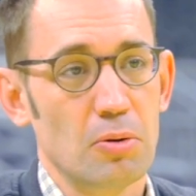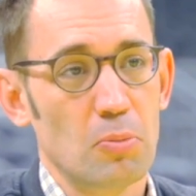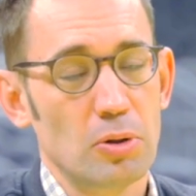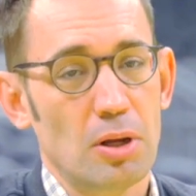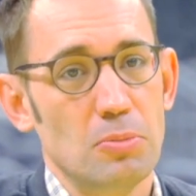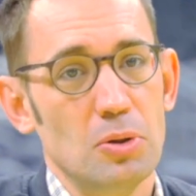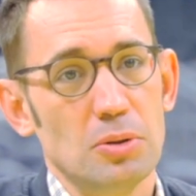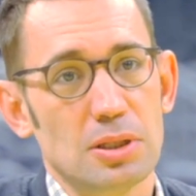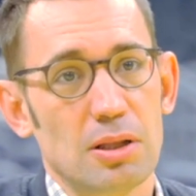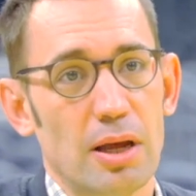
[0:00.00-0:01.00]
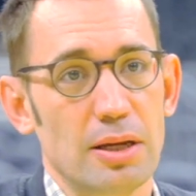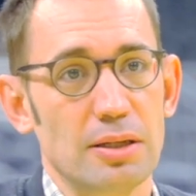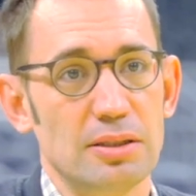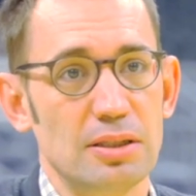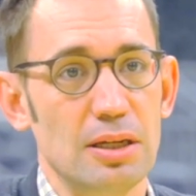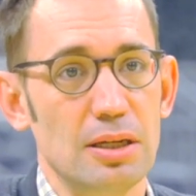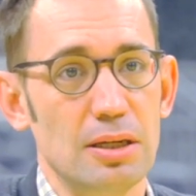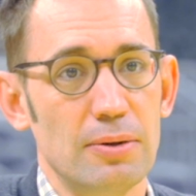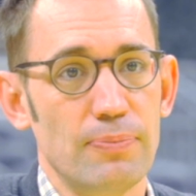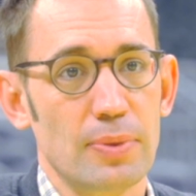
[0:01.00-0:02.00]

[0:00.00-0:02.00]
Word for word: the more time you as a client see